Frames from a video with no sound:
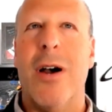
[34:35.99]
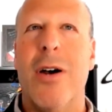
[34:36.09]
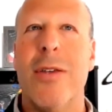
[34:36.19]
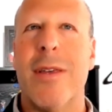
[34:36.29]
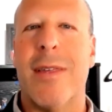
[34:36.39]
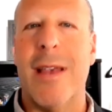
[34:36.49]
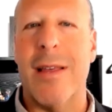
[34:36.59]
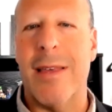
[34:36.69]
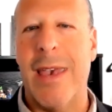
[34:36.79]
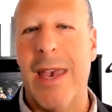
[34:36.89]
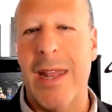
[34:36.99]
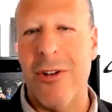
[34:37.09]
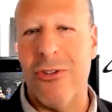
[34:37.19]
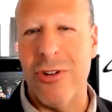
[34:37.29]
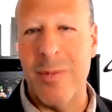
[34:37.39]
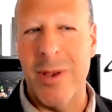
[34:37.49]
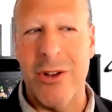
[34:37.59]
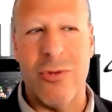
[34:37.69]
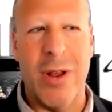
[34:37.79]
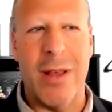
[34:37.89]
all these things can and should be
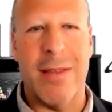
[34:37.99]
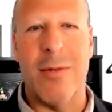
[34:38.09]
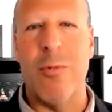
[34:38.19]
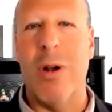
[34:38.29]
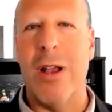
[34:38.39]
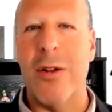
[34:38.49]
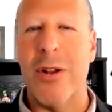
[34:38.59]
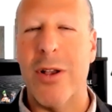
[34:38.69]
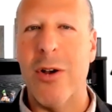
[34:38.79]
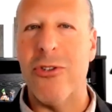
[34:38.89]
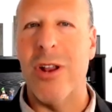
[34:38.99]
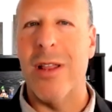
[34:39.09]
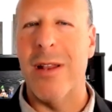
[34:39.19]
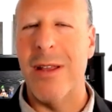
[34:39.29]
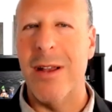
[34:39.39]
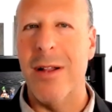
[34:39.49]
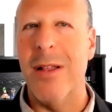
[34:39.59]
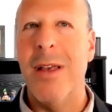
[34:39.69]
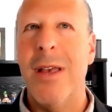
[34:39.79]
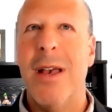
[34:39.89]
addressed while you're negotiating the deal.
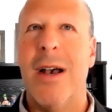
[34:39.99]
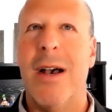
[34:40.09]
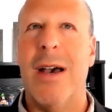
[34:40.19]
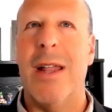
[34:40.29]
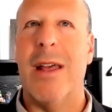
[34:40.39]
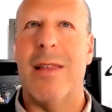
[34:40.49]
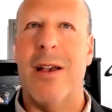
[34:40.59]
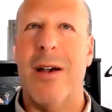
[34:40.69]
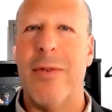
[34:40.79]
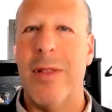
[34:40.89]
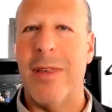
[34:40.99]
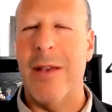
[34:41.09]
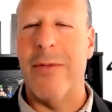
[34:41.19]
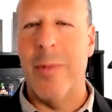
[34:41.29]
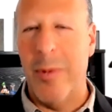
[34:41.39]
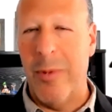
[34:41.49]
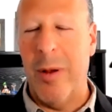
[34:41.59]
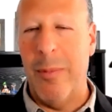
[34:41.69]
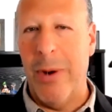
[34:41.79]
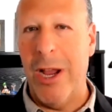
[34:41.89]
And as I often say, from a
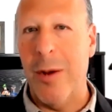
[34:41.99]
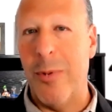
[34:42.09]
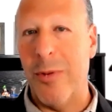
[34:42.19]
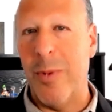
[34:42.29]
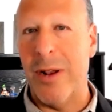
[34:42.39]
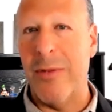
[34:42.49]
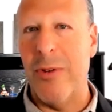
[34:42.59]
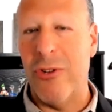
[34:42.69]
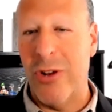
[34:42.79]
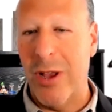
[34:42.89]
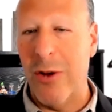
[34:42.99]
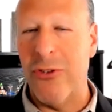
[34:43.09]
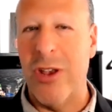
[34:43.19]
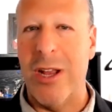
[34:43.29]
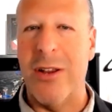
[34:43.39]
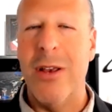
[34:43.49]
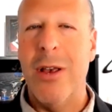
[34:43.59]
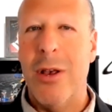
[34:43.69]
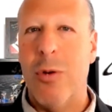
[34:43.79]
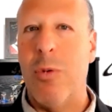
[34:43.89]
buyer perspective, you should negotiate
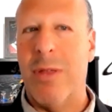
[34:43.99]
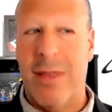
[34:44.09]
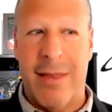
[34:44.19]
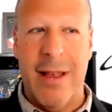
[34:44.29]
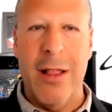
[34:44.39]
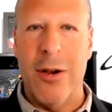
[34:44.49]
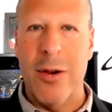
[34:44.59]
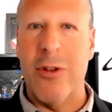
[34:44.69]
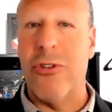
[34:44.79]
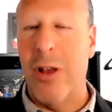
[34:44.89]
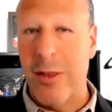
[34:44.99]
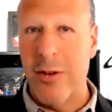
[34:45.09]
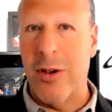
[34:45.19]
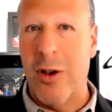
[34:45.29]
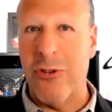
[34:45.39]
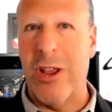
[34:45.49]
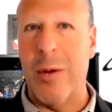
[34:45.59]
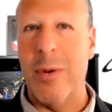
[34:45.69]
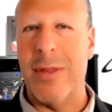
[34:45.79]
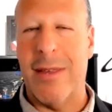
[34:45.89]
with the seller. You should also negotiate
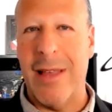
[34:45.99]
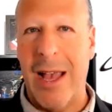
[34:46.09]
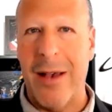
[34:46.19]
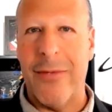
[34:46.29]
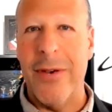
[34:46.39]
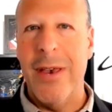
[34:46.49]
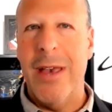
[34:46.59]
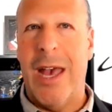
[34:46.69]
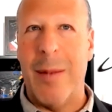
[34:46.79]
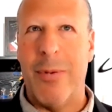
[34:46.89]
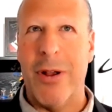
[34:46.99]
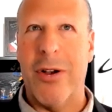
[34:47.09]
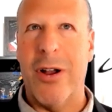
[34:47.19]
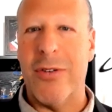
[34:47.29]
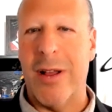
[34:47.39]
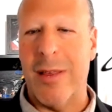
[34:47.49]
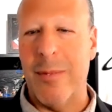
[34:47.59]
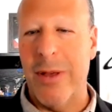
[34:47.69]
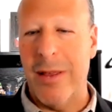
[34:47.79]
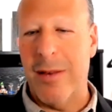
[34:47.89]
with the staff and put contracts in
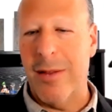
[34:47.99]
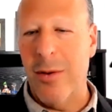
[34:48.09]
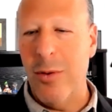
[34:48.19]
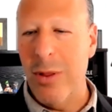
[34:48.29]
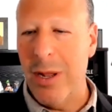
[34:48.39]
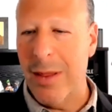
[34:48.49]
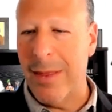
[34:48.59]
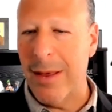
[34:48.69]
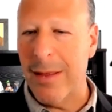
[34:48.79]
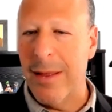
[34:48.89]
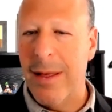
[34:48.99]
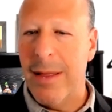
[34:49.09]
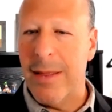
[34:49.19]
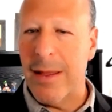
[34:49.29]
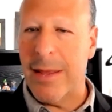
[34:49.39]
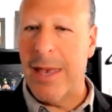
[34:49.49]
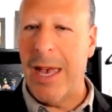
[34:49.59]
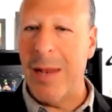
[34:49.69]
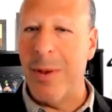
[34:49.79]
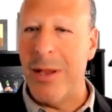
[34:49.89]
place. There's a whole lot of things that
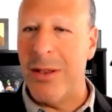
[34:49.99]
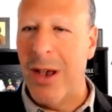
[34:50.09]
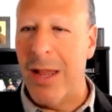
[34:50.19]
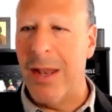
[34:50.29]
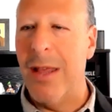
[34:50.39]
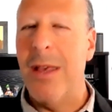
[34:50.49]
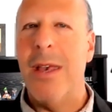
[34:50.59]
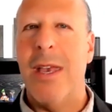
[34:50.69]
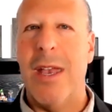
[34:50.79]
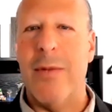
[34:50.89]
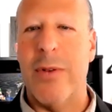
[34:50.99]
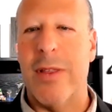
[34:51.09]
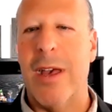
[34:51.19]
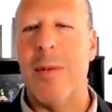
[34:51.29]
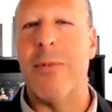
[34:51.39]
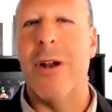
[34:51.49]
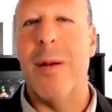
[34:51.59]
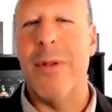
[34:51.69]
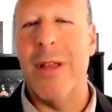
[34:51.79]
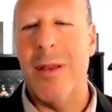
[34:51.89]
can be done if it's done
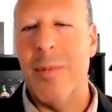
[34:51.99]
properly.